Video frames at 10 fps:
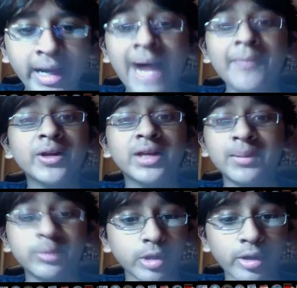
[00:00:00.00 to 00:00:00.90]
I'm going to
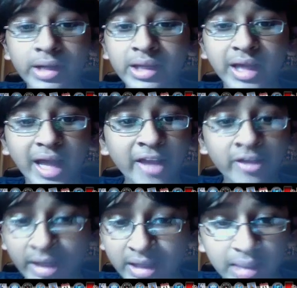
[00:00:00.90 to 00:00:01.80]
keep learning
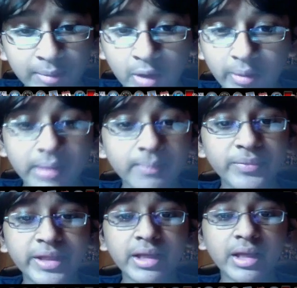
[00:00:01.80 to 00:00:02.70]
as I keep going,
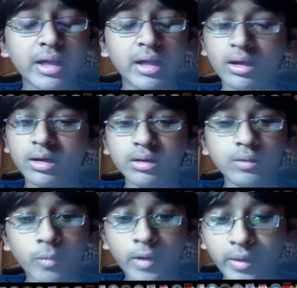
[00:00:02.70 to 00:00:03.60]
and
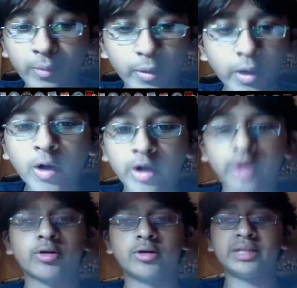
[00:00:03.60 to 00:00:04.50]
we're going to
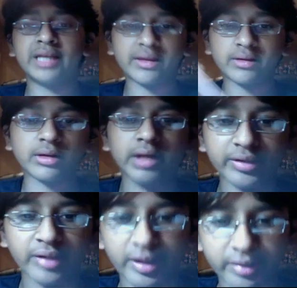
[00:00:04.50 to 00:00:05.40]
grow together
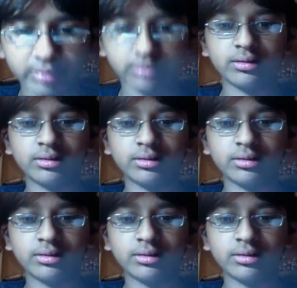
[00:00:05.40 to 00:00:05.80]
as a